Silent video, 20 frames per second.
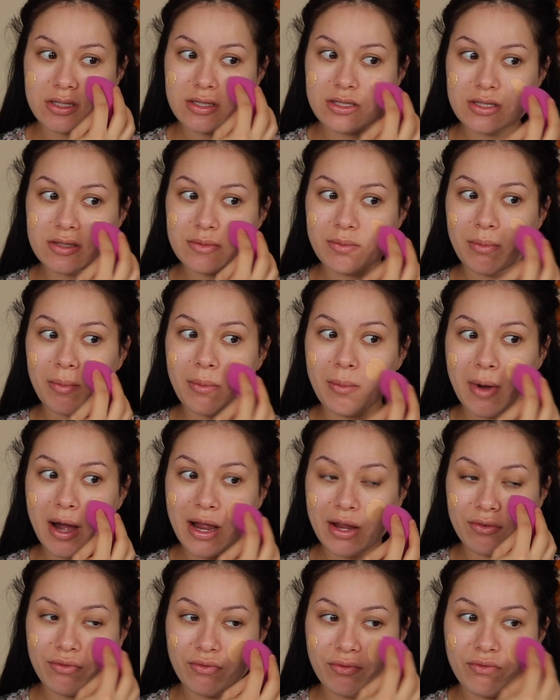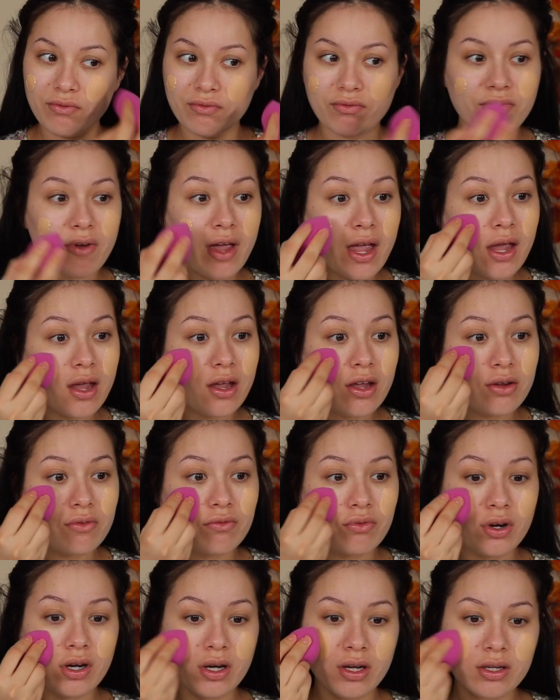This is my
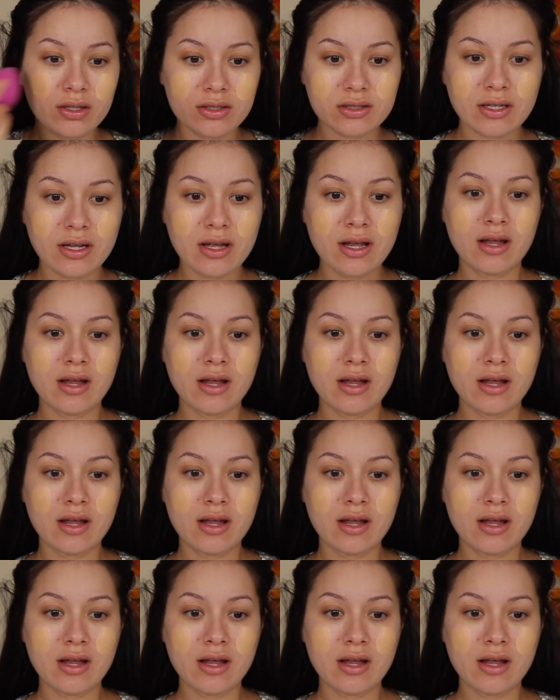favorite.